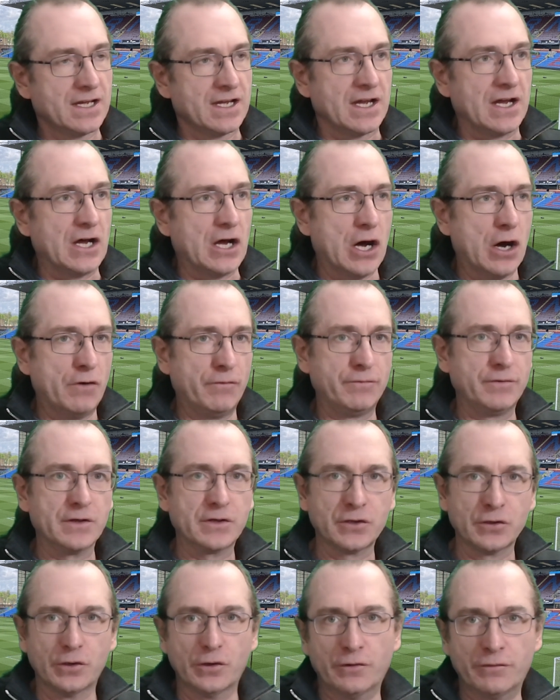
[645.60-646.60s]
off the
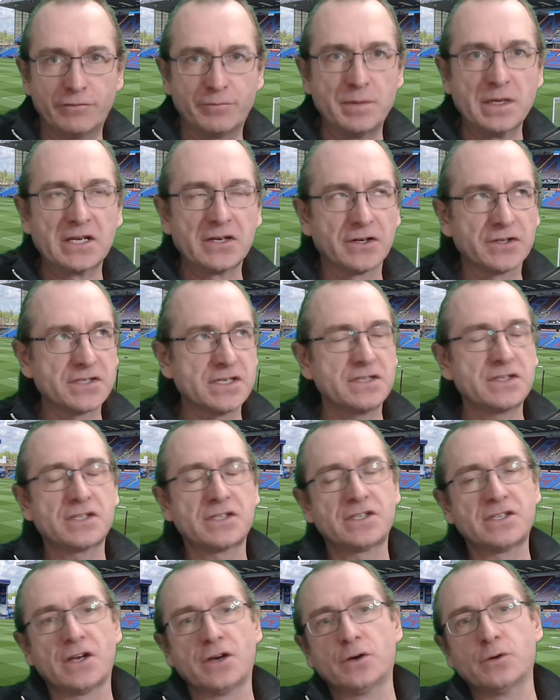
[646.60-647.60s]
cuff, because it's
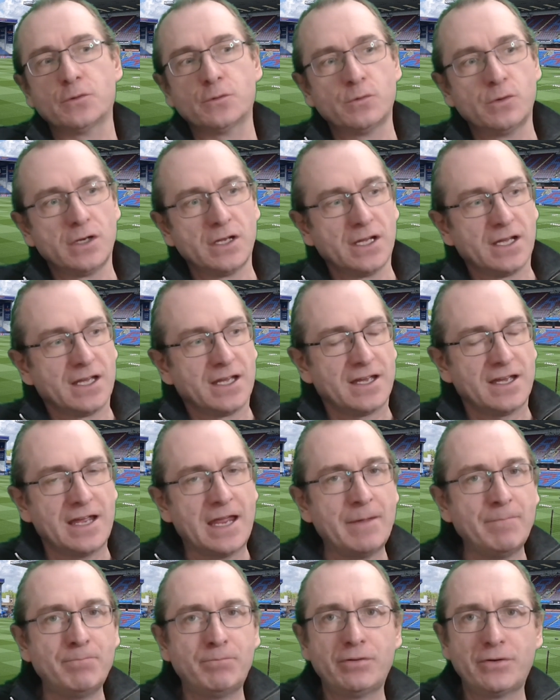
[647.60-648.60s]
so
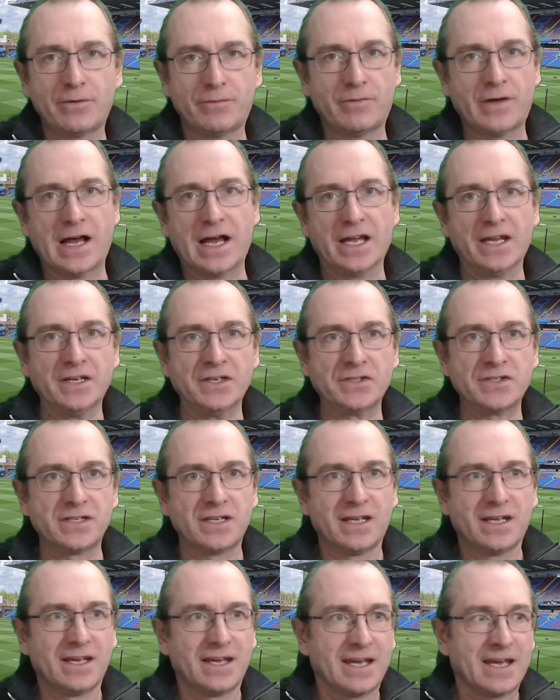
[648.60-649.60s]
improvised,
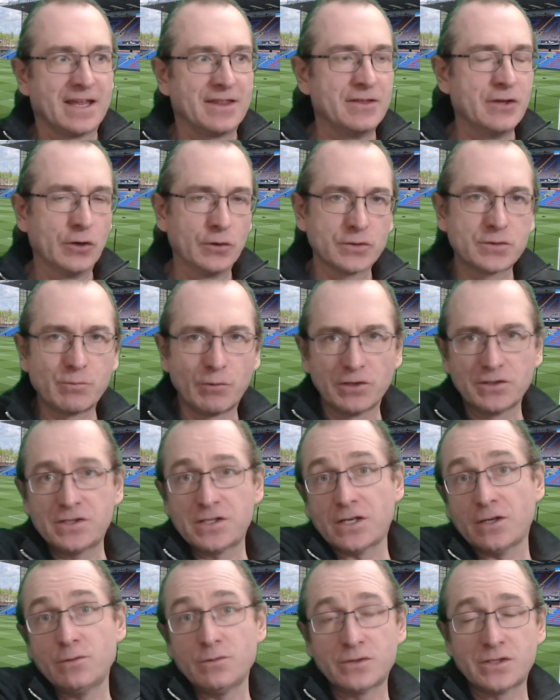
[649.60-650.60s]
those
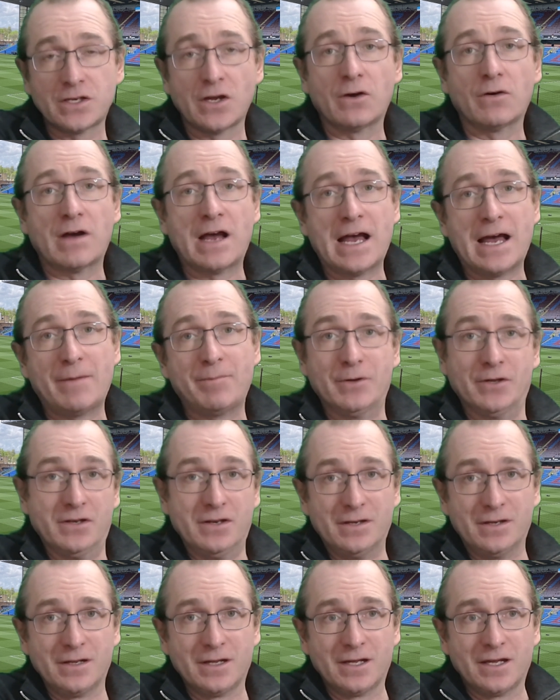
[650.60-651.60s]
1-2s don't happen.
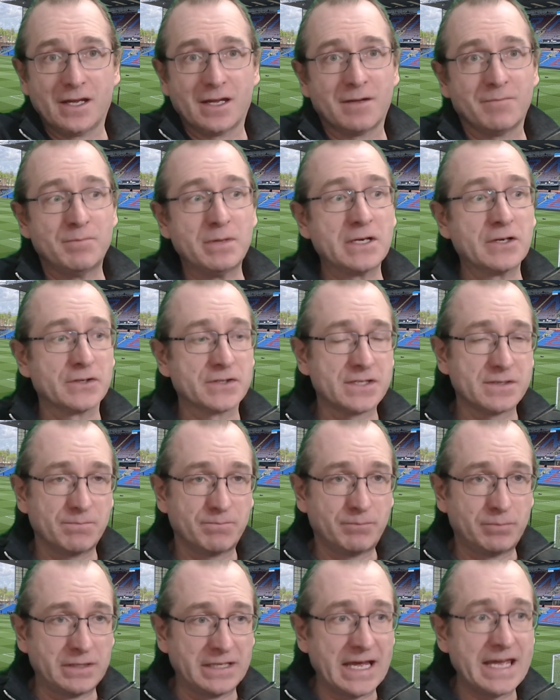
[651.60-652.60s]
Because
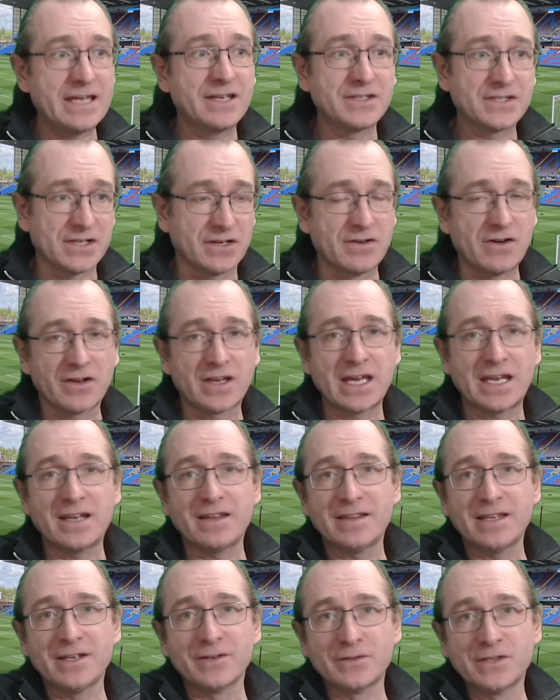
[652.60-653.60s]
players are not getting
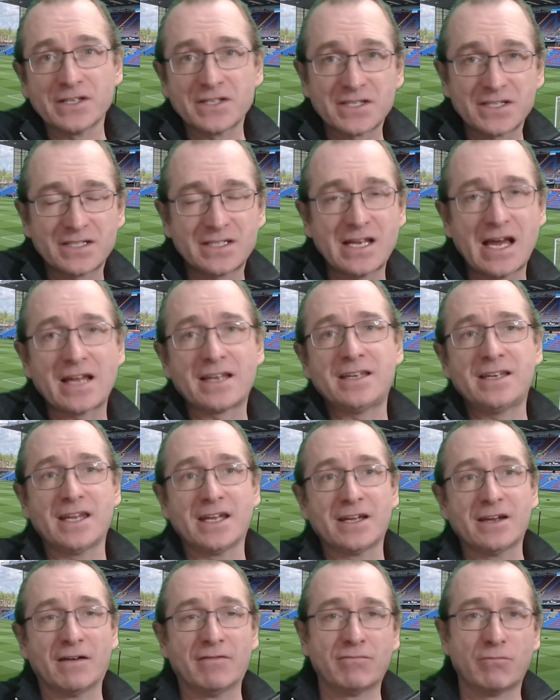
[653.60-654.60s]
the
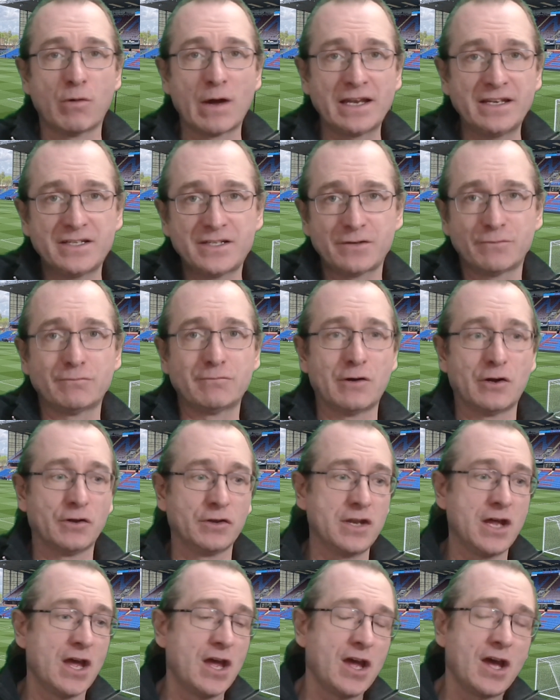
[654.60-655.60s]
understanding of when to
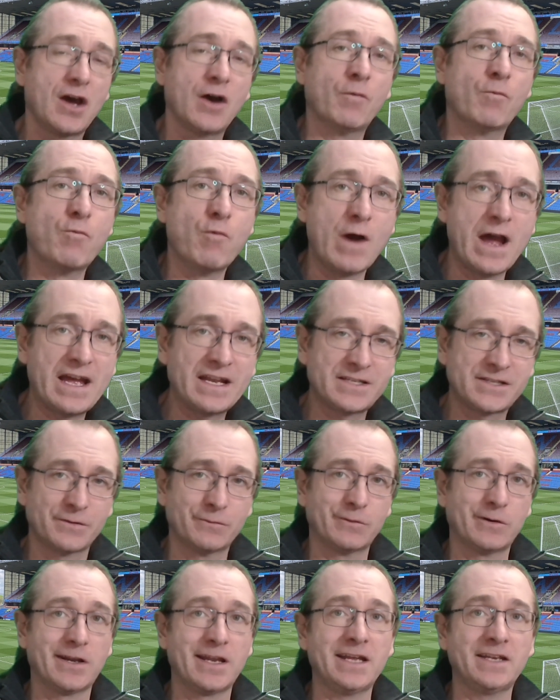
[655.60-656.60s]
run and where to
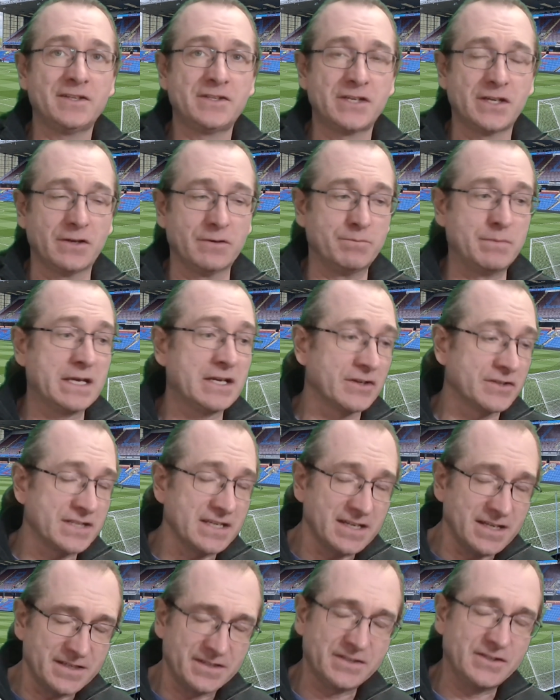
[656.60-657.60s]
run into, because
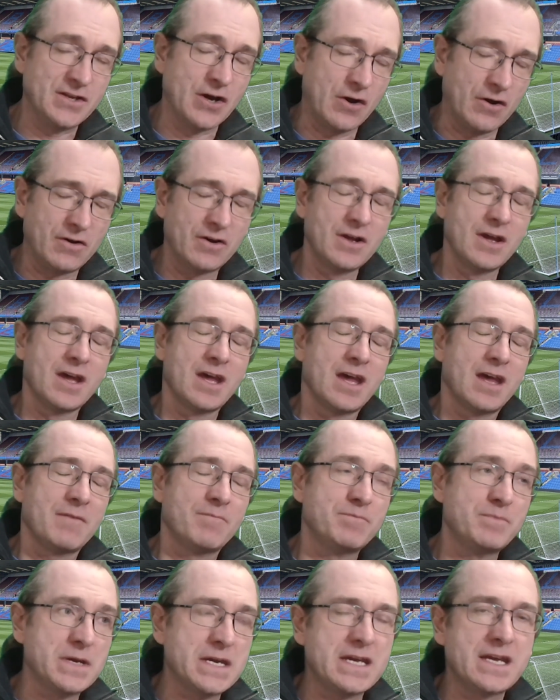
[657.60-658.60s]
it is not
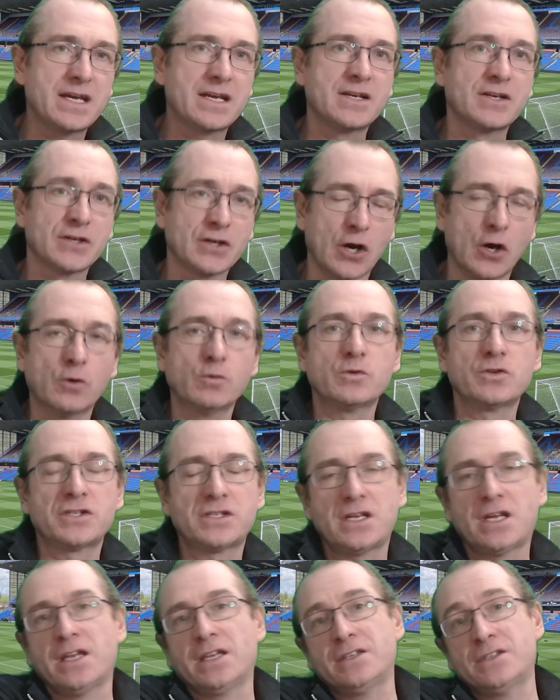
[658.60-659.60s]
being coached
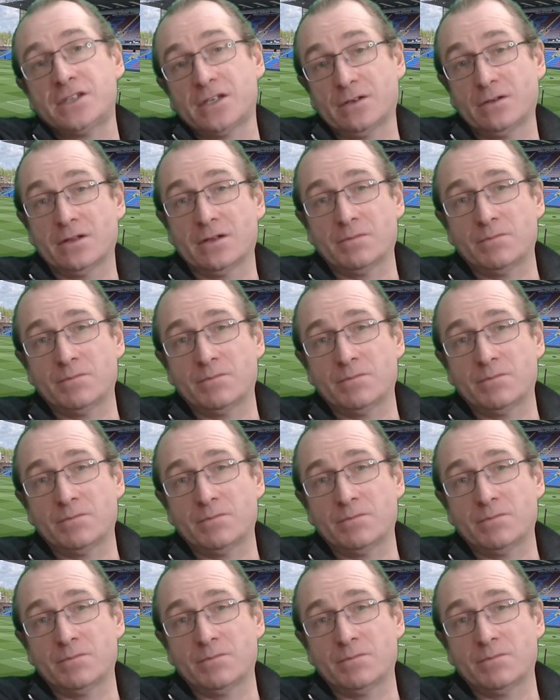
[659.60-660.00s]
into them.